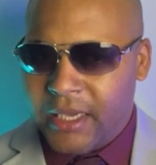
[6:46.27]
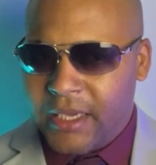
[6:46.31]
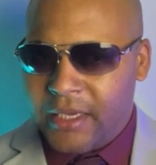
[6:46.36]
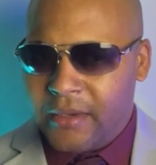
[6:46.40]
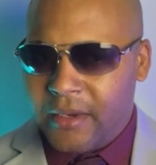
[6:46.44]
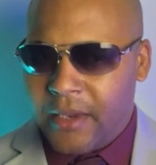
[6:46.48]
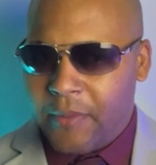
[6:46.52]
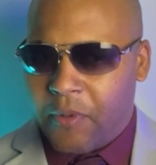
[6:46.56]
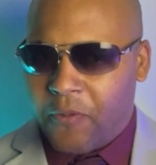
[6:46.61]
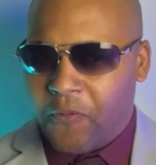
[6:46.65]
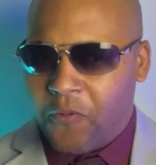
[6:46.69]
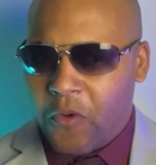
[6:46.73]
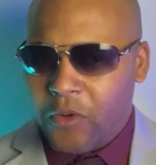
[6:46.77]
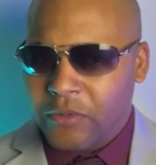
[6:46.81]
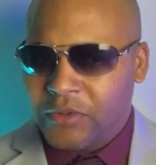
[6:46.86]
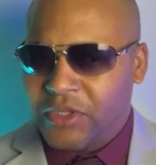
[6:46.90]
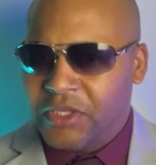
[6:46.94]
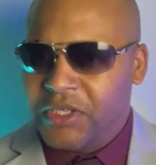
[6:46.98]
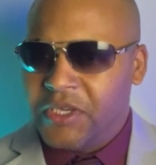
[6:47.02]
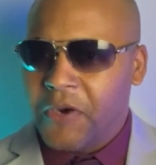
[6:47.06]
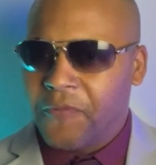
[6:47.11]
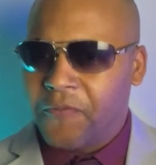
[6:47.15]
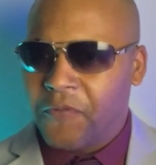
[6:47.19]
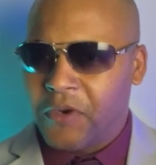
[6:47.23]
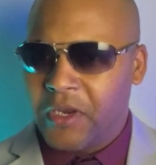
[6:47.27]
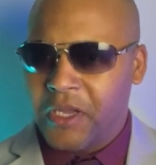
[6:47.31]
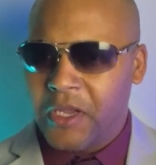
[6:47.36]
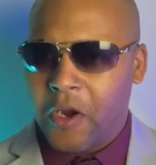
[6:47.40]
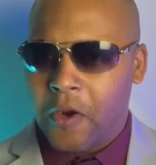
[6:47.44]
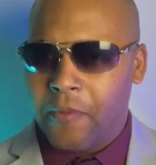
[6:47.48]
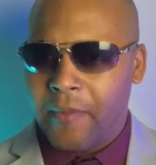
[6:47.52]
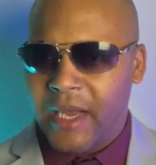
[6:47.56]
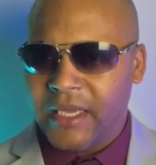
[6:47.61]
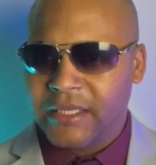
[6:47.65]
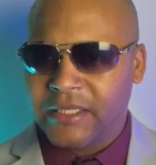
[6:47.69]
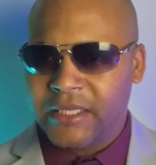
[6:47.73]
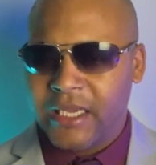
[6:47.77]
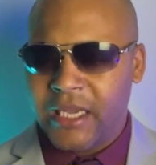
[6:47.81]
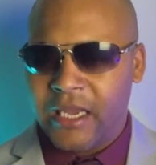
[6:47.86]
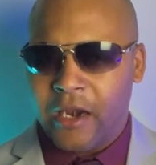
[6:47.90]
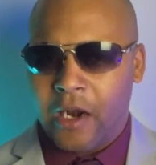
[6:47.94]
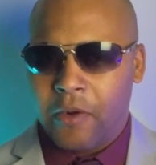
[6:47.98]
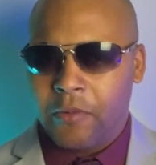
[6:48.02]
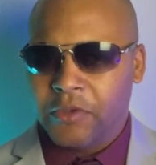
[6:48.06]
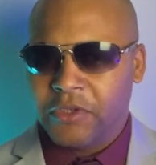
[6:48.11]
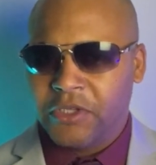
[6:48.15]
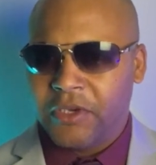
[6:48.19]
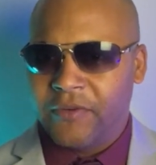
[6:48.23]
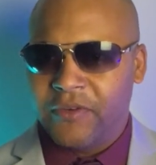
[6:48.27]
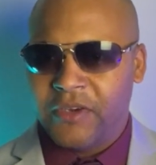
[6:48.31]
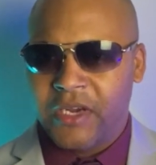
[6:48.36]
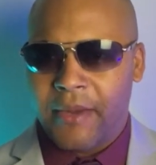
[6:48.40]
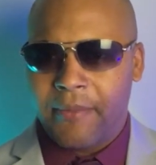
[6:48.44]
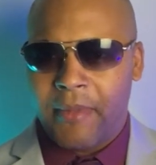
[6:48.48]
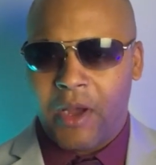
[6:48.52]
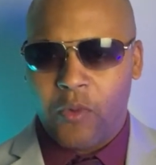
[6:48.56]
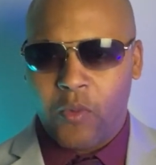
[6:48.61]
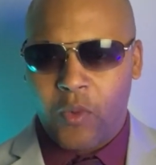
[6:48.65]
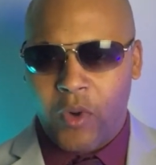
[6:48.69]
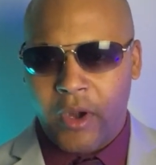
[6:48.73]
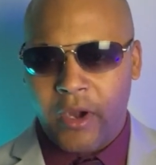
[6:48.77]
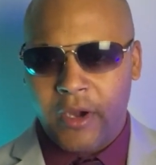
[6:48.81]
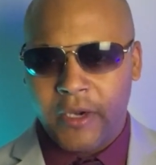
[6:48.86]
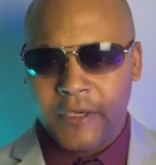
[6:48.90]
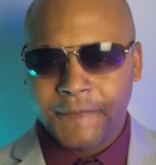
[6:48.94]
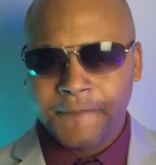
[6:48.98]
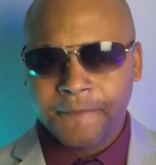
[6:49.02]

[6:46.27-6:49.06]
performs differently on my skin almost every time I wear it.